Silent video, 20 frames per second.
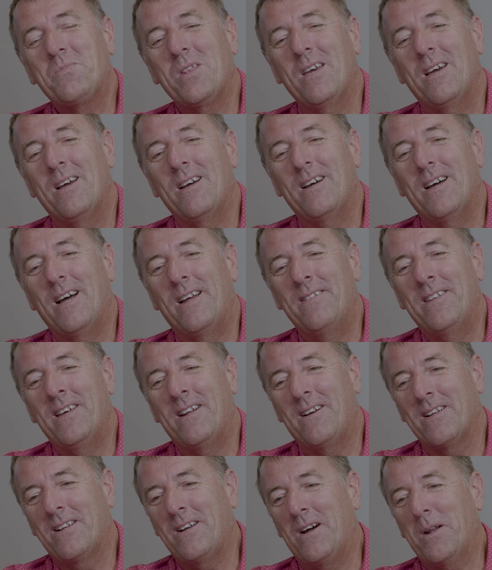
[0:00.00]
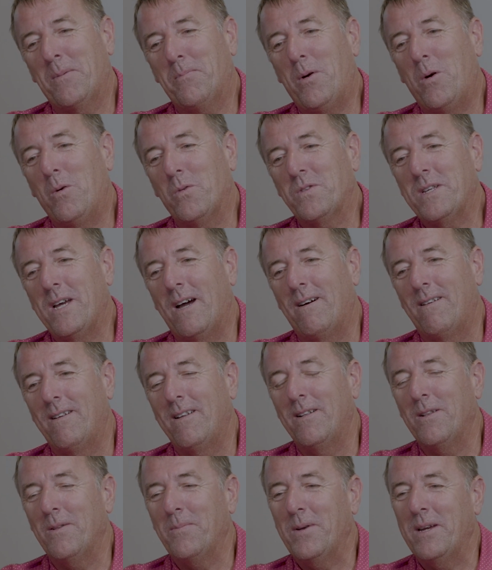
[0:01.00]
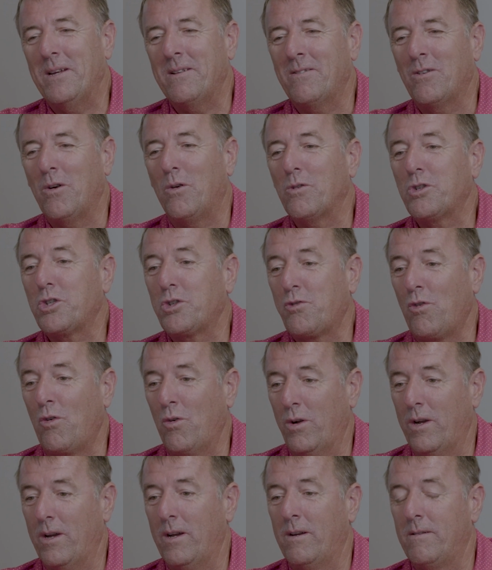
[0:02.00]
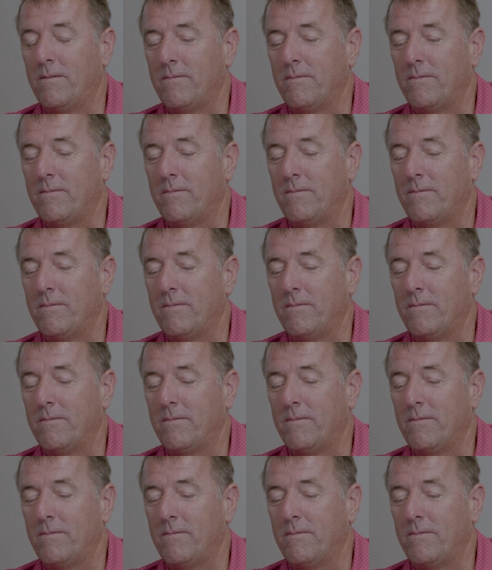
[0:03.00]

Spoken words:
then I kind of bulked out a little bit and got stronger.